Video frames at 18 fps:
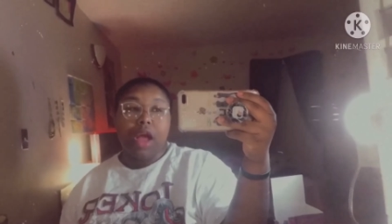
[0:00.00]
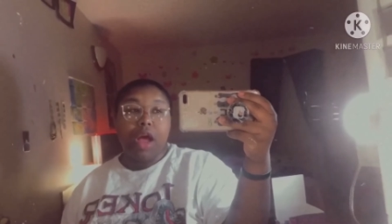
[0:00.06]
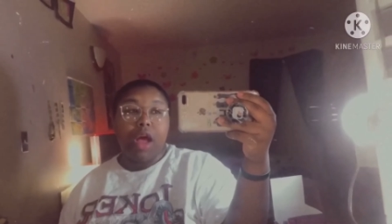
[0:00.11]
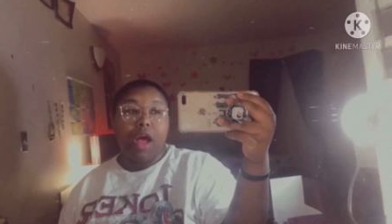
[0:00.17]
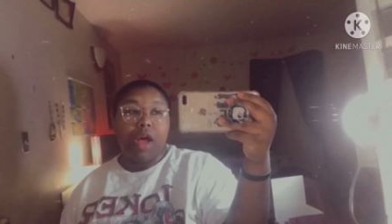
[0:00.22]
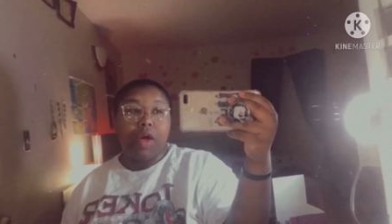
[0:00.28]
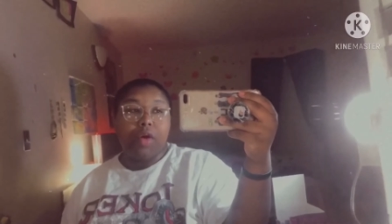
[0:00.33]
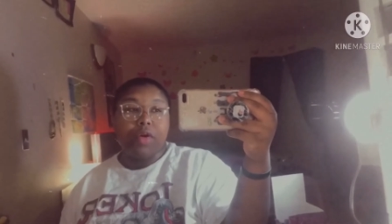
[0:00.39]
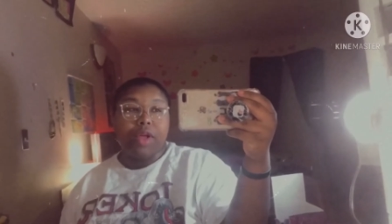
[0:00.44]

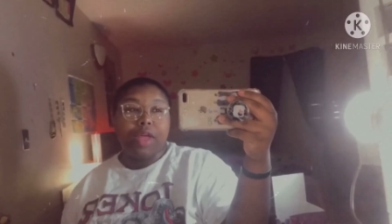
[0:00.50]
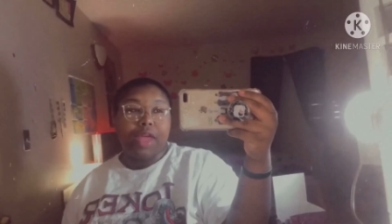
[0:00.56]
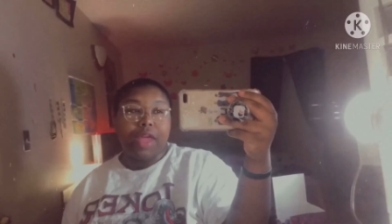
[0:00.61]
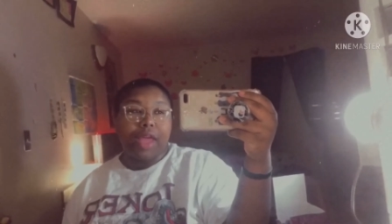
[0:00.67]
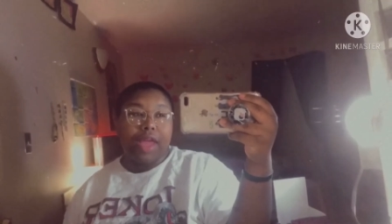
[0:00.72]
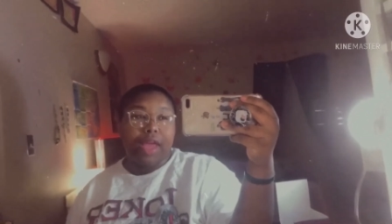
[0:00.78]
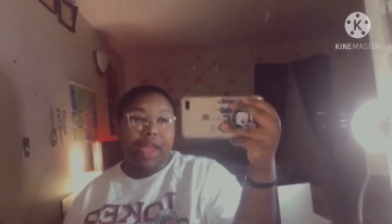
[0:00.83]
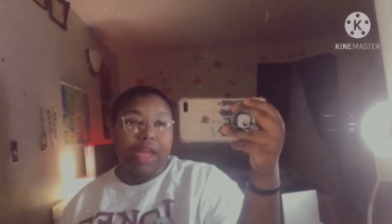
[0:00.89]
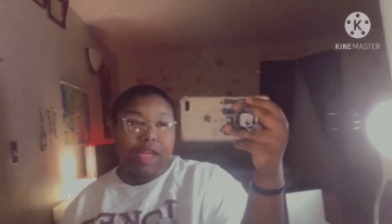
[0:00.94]
know.
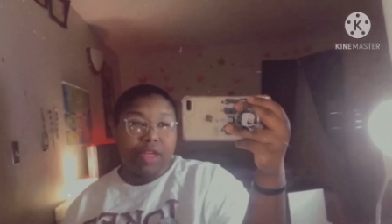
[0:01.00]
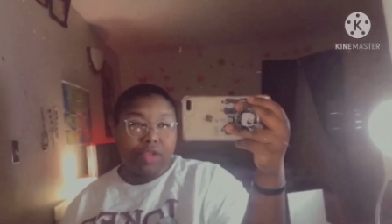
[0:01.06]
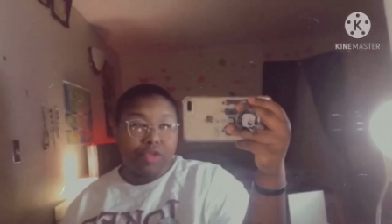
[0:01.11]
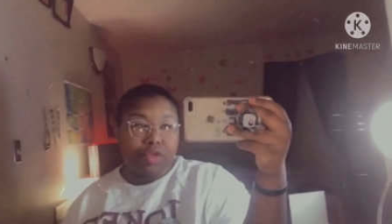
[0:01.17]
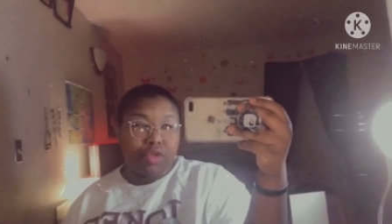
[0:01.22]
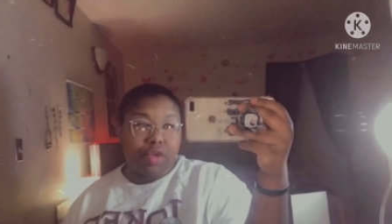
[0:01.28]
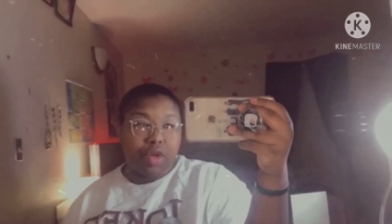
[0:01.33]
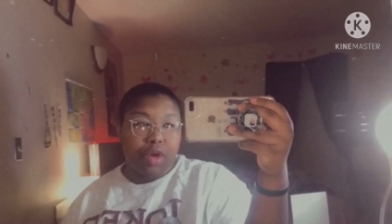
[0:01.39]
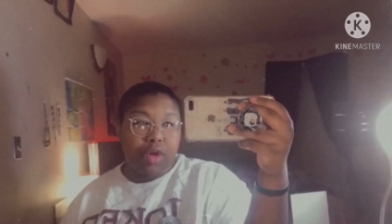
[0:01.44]
Okay,
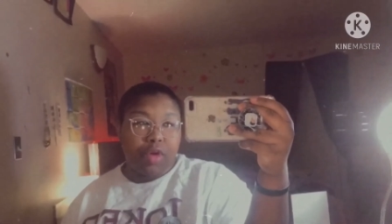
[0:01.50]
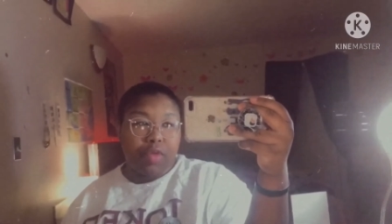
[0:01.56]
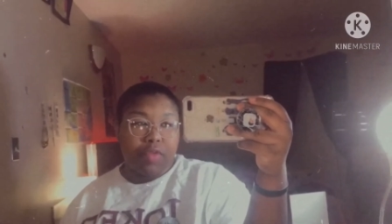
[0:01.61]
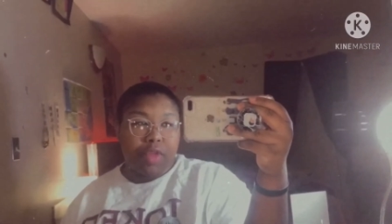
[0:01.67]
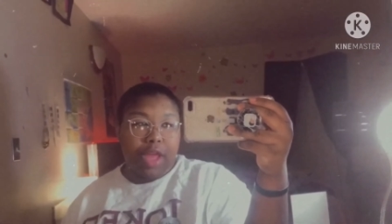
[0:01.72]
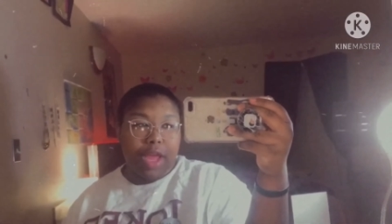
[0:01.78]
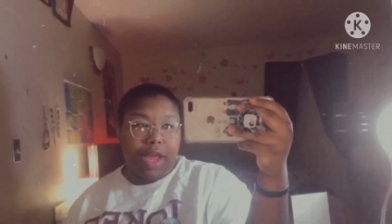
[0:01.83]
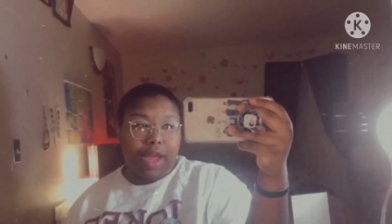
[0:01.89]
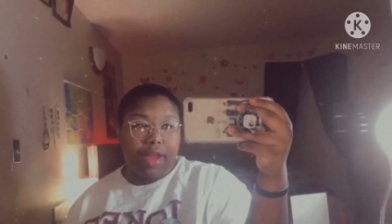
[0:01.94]
so
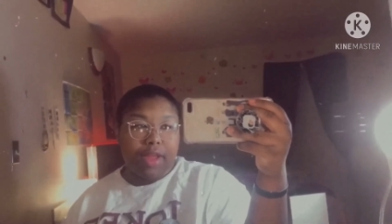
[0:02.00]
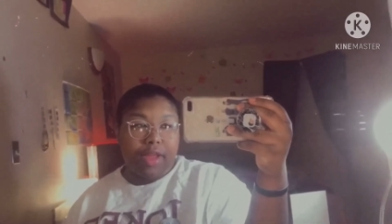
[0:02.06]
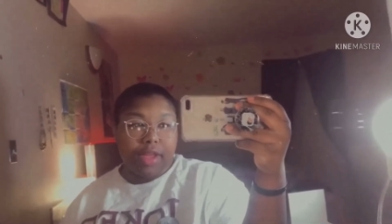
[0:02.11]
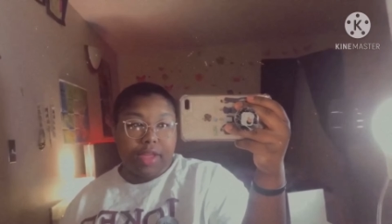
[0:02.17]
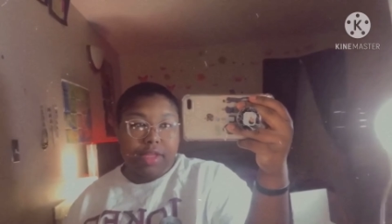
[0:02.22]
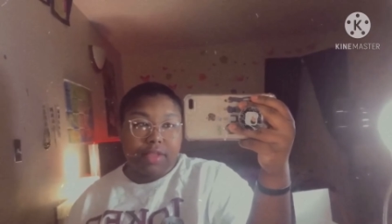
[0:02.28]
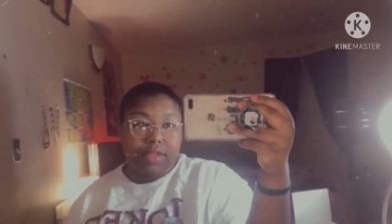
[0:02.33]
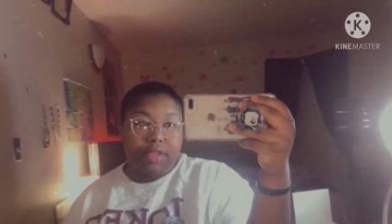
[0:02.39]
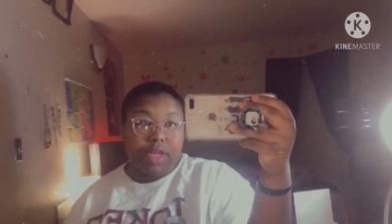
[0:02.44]
that
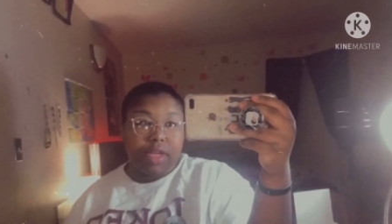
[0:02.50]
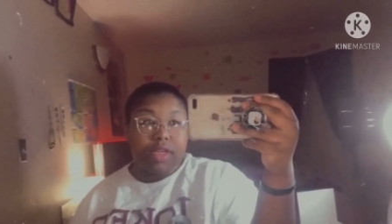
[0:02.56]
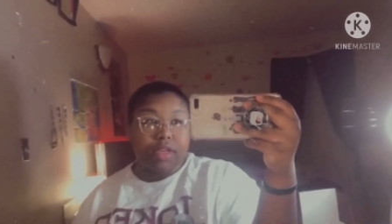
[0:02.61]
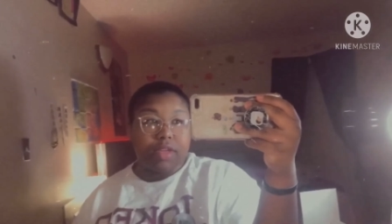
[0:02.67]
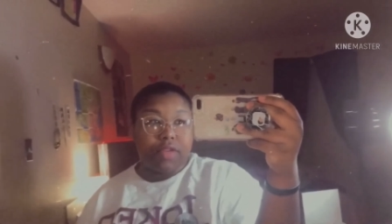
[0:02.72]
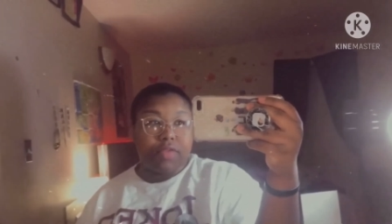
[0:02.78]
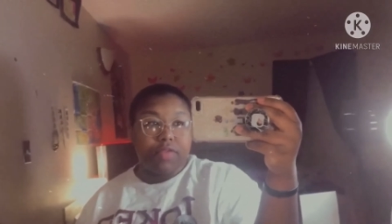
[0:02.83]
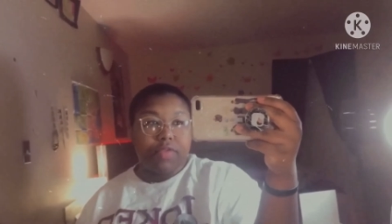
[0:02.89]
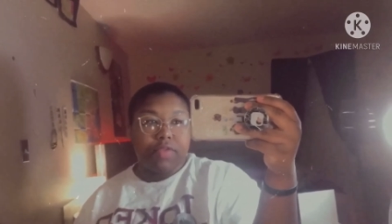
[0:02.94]
is the end
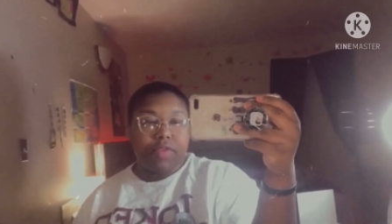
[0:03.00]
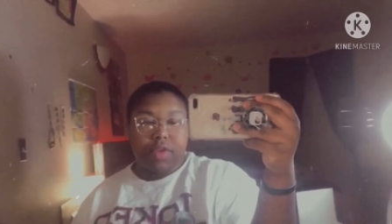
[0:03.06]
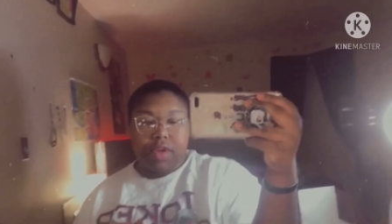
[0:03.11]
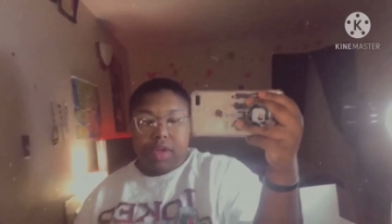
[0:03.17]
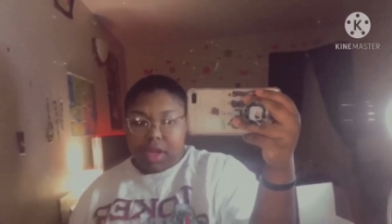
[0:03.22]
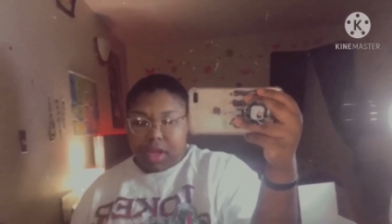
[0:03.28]
of